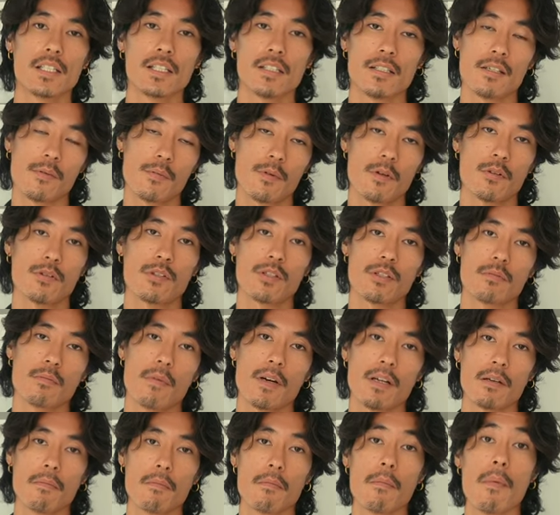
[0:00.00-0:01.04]
and the subconscious
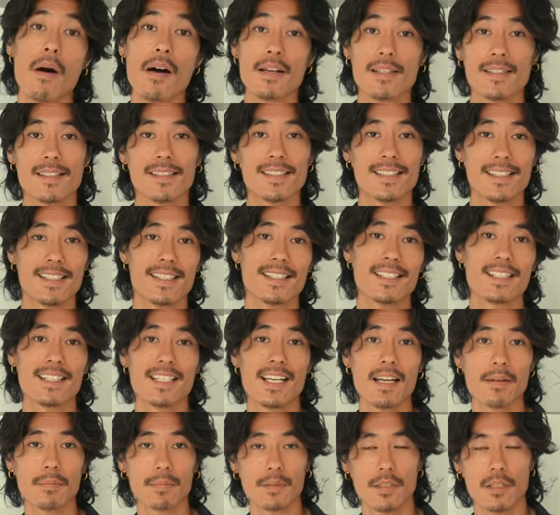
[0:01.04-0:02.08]
mind must
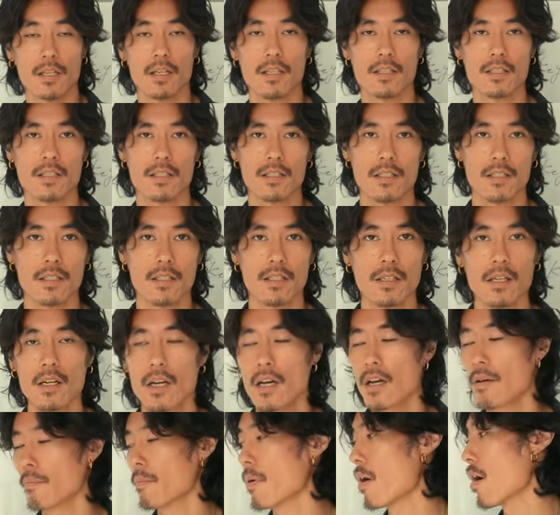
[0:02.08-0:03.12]
accept that idea.
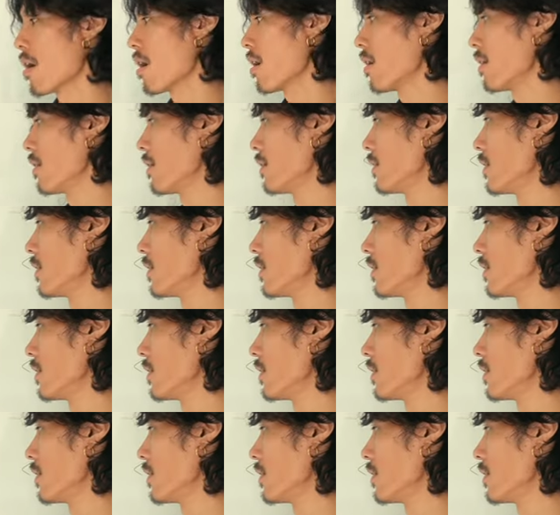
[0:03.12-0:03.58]
But